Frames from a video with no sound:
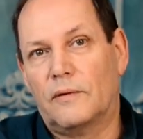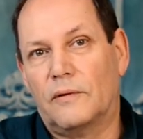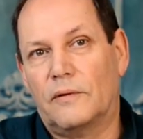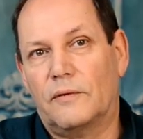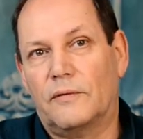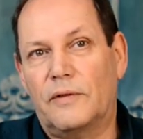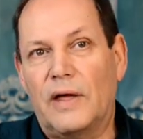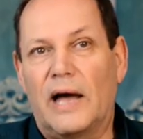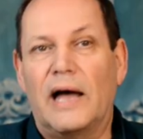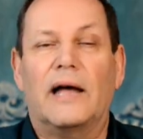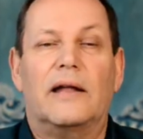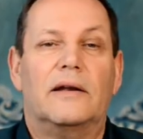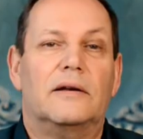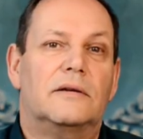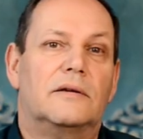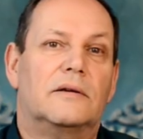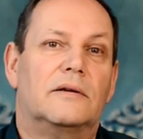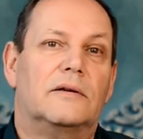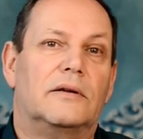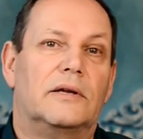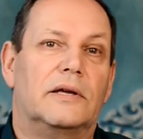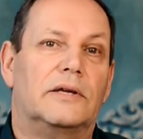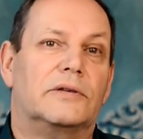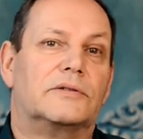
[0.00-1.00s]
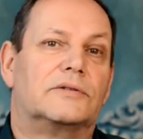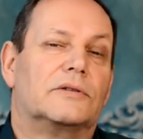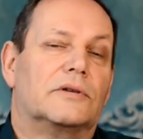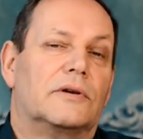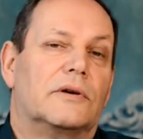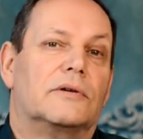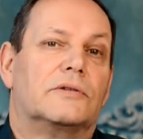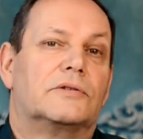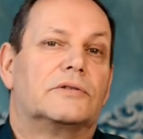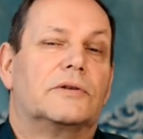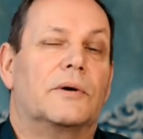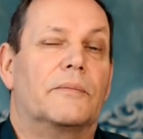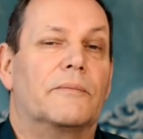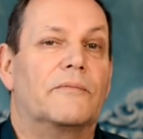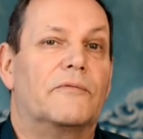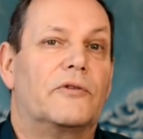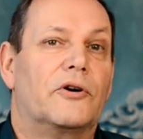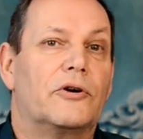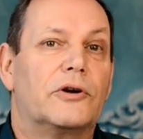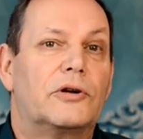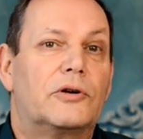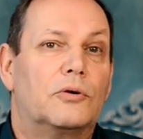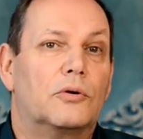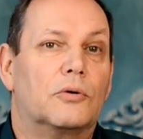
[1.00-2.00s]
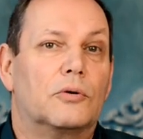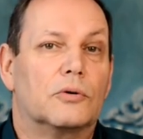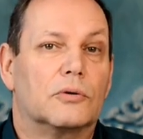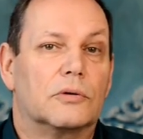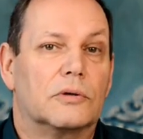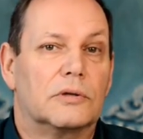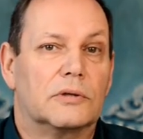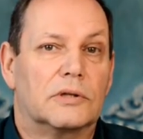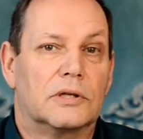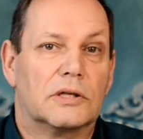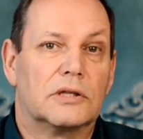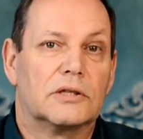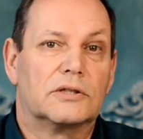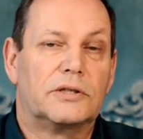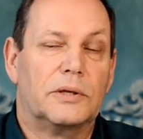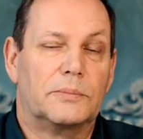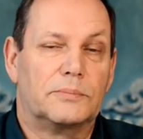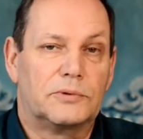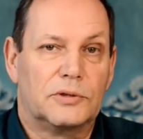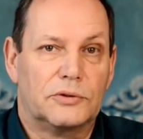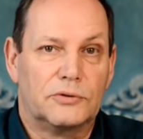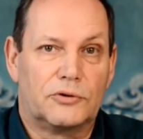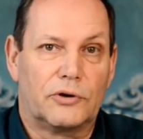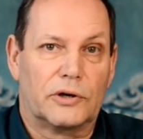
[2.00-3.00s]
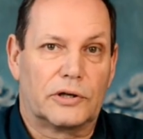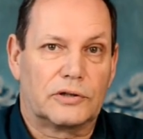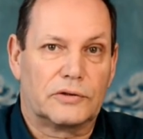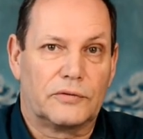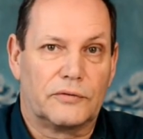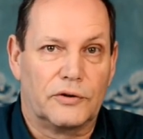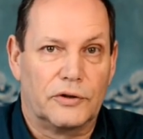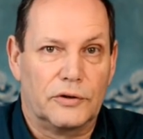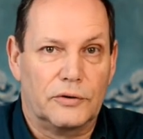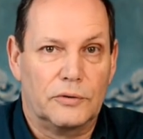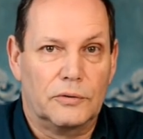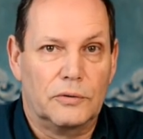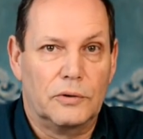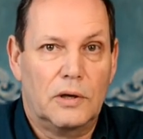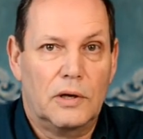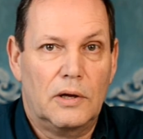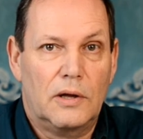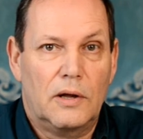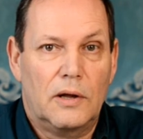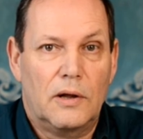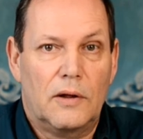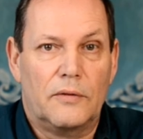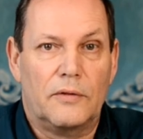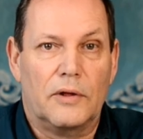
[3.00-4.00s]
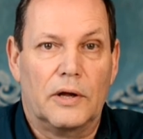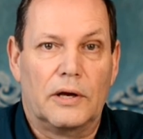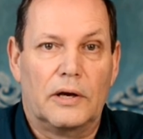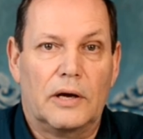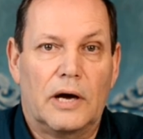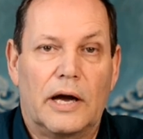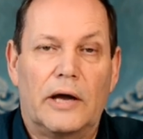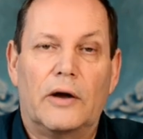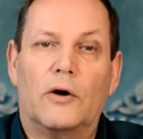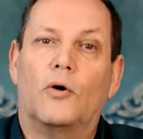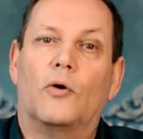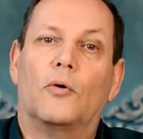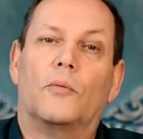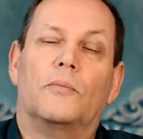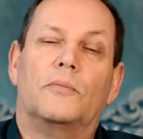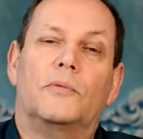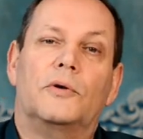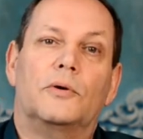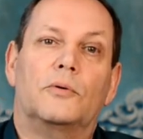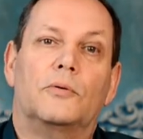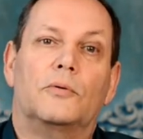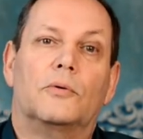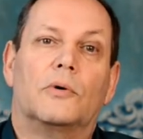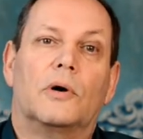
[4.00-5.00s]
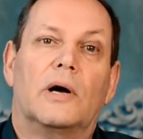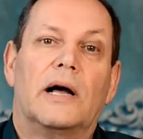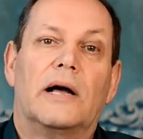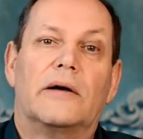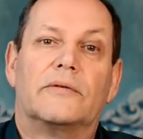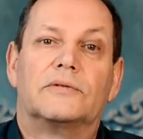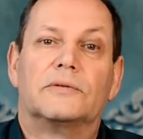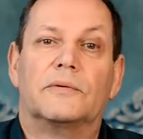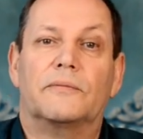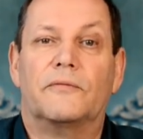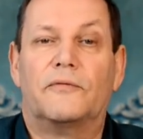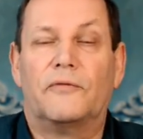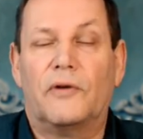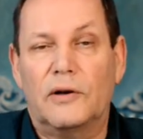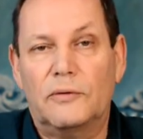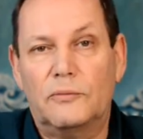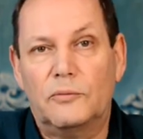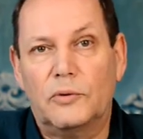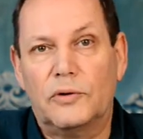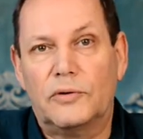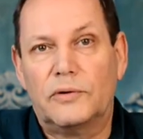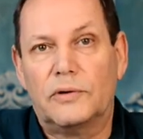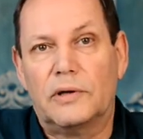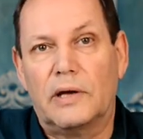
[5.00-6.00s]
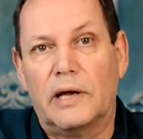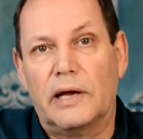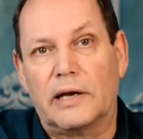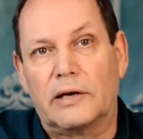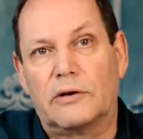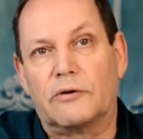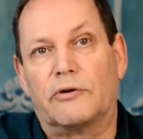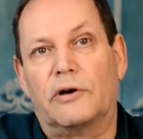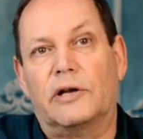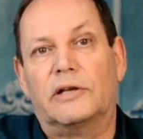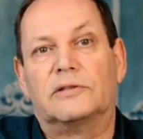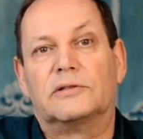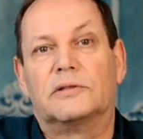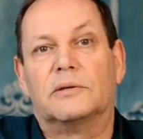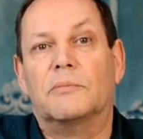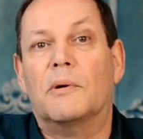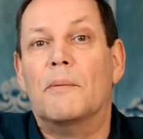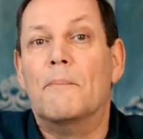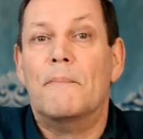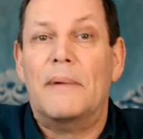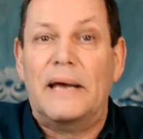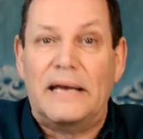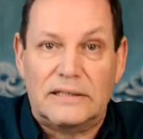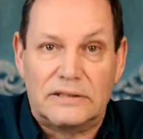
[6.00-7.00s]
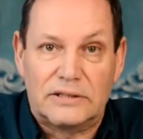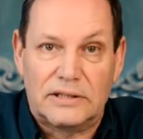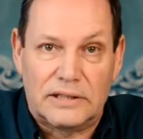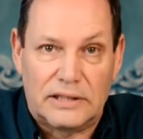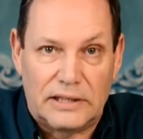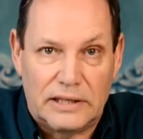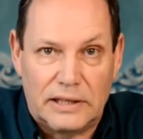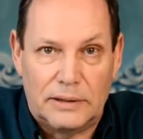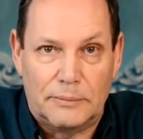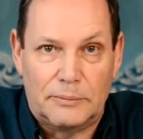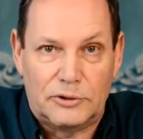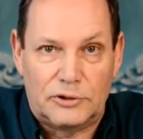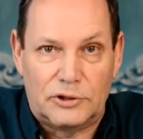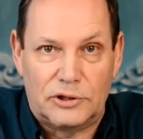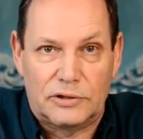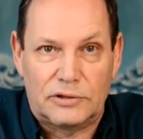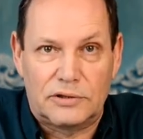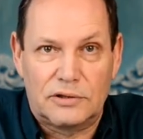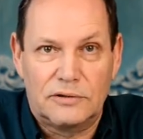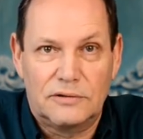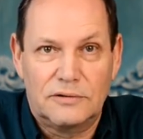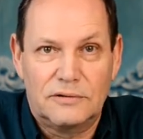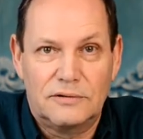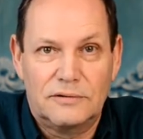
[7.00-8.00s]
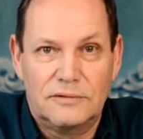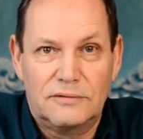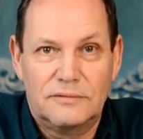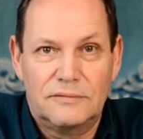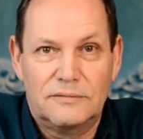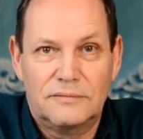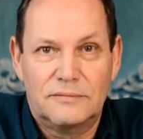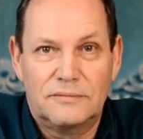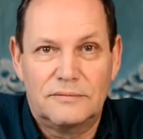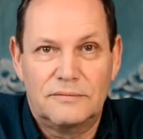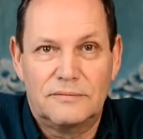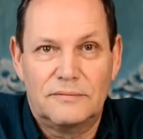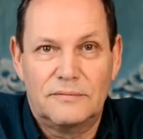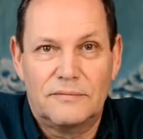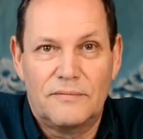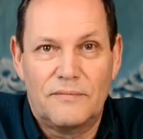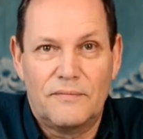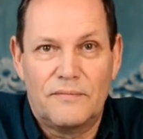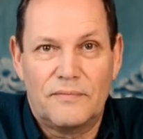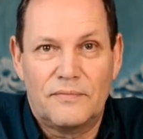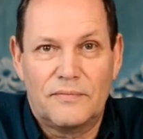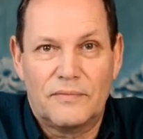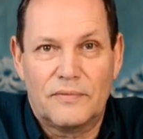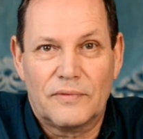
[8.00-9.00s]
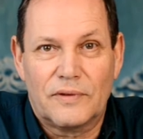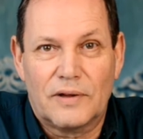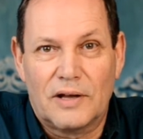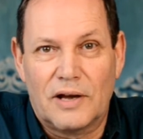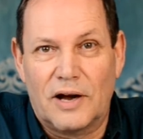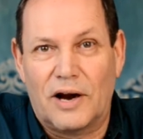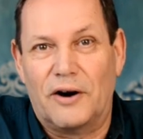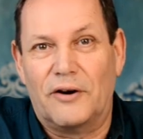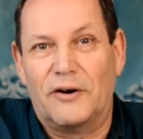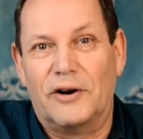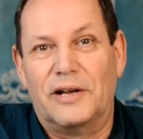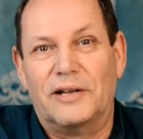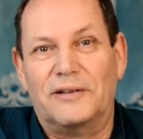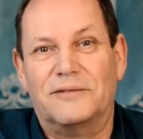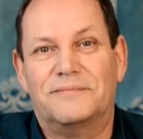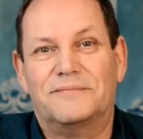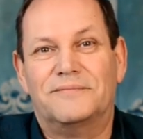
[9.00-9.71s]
that is some very cool little tips and tricks for you that I hope you will have some fun with and create some amazing images. All right.